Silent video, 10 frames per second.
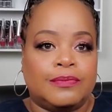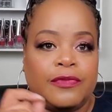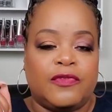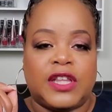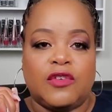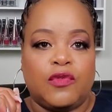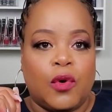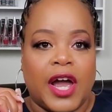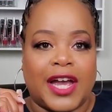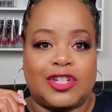
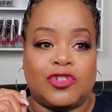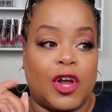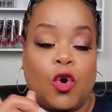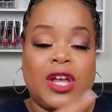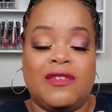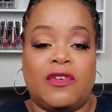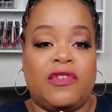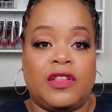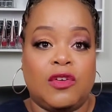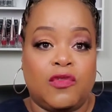54 X-ray, or even
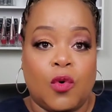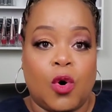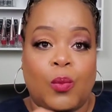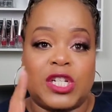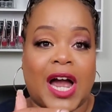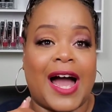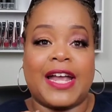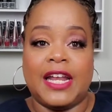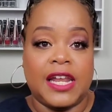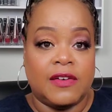54, which I
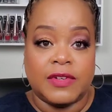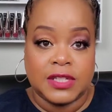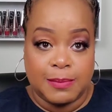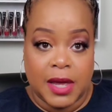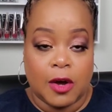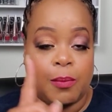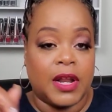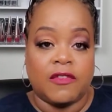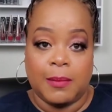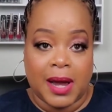can never smell, but
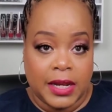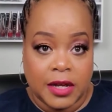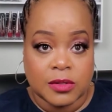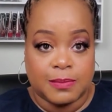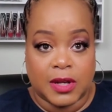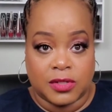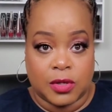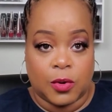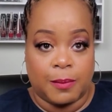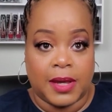everybody else smells it
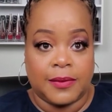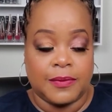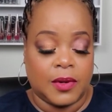on me,